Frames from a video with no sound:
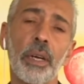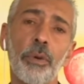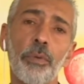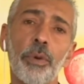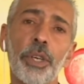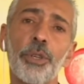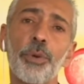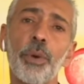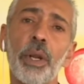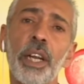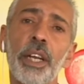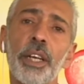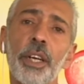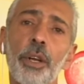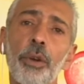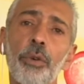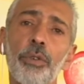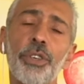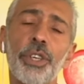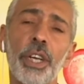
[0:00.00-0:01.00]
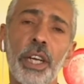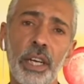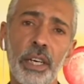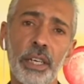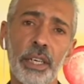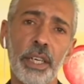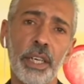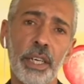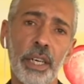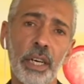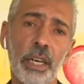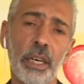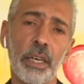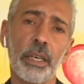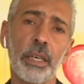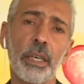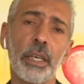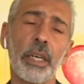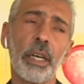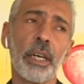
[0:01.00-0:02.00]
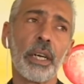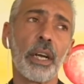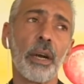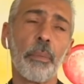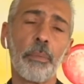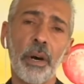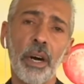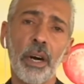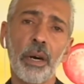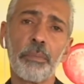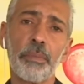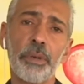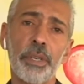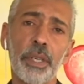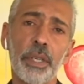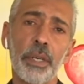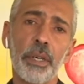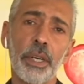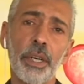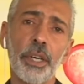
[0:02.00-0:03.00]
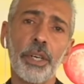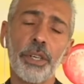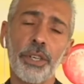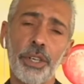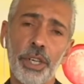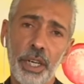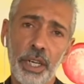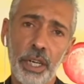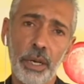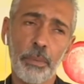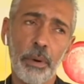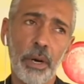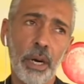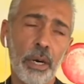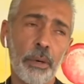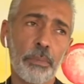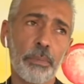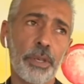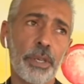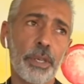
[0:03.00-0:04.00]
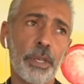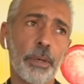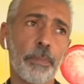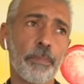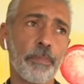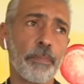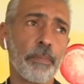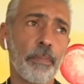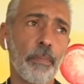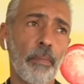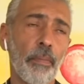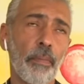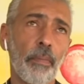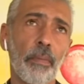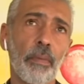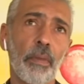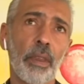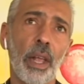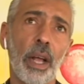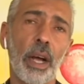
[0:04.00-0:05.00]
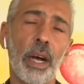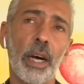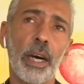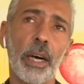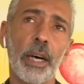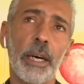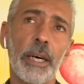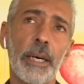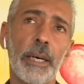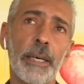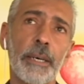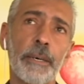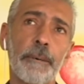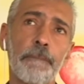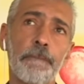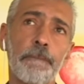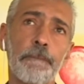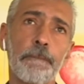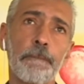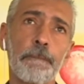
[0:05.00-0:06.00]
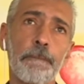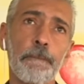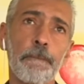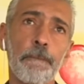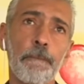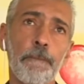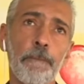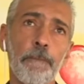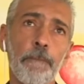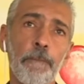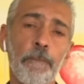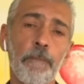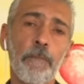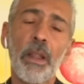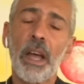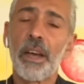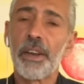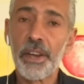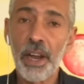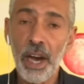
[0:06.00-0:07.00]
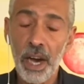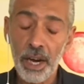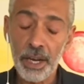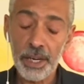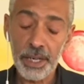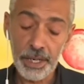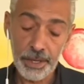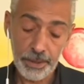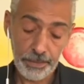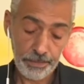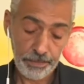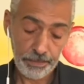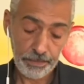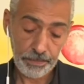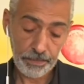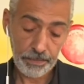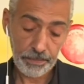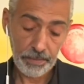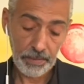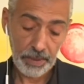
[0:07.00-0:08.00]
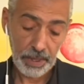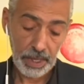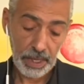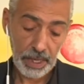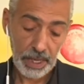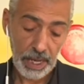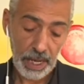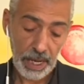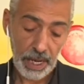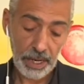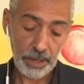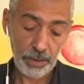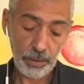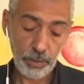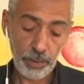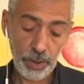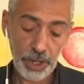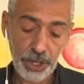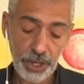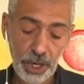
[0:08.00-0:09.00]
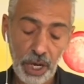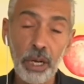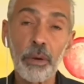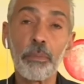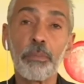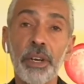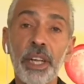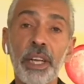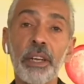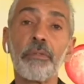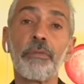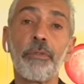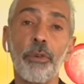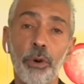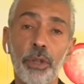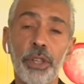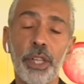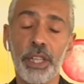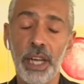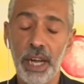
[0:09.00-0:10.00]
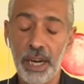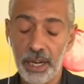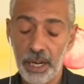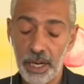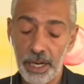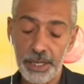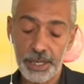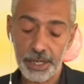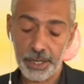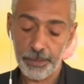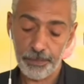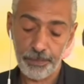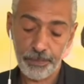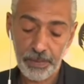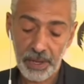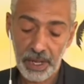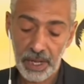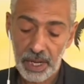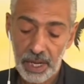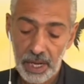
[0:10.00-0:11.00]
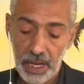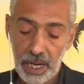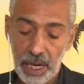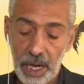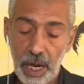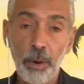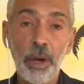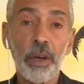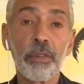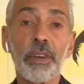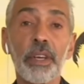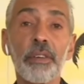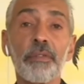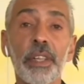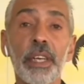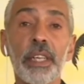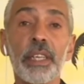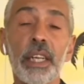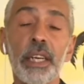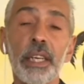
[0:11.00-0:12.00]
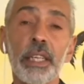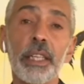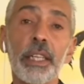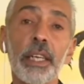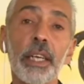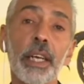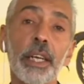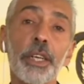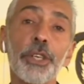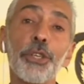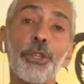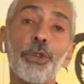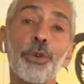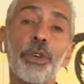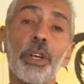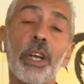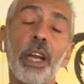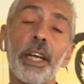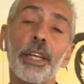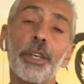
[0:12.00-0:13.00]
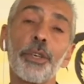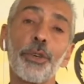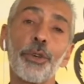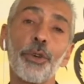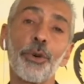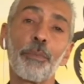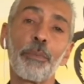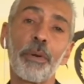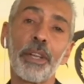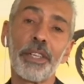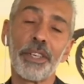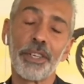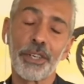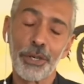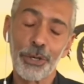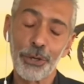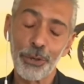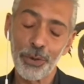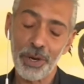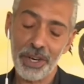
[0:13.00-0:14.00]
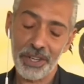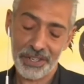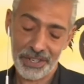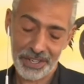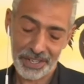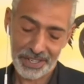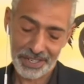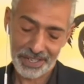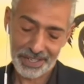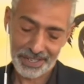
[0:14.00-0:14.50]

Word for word: which will include chicken tikka, kebabs, seekh kebabs, uh, naan, and we shall bring forth that later. However, if there's anything else you'd like to know, please do ask.